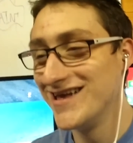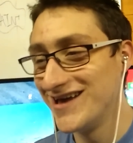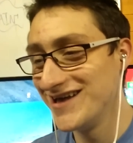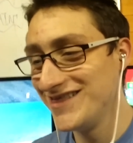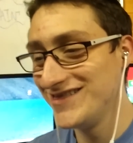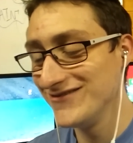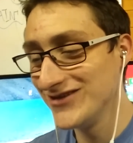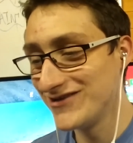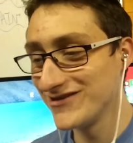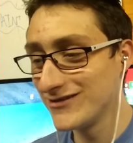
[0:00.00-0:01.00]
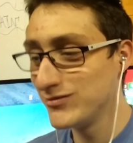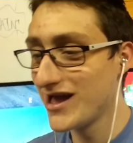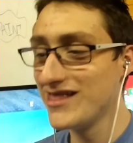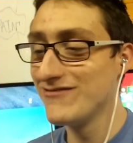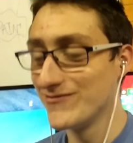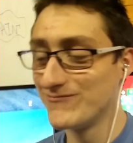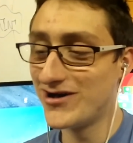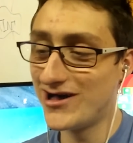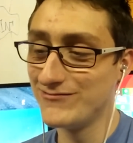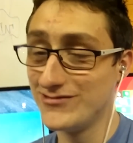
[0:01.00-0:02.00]
And when I was explaining to them
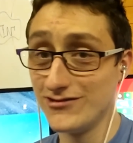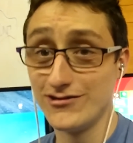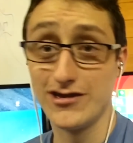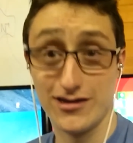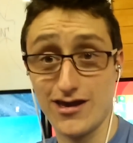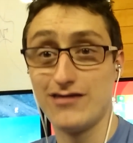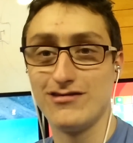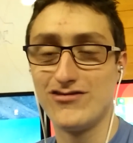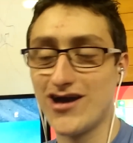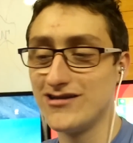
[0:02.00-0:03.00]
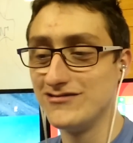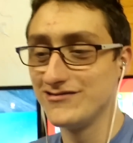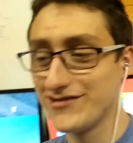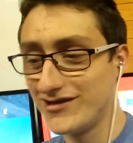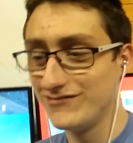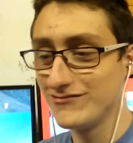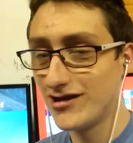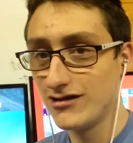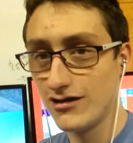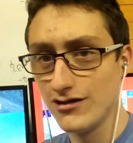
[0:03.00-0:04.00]
what I was doing, uh, this challenge, and it's
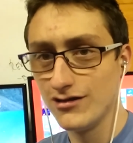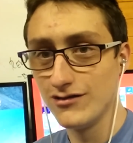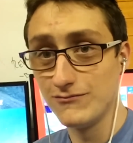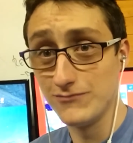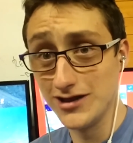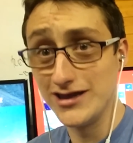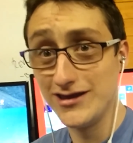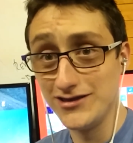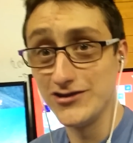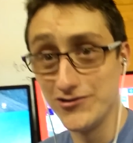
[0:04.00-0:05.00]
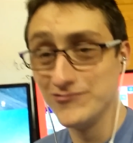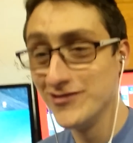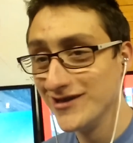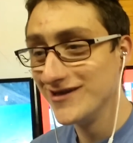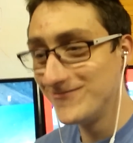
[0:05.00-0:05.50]
kind of like, really, you?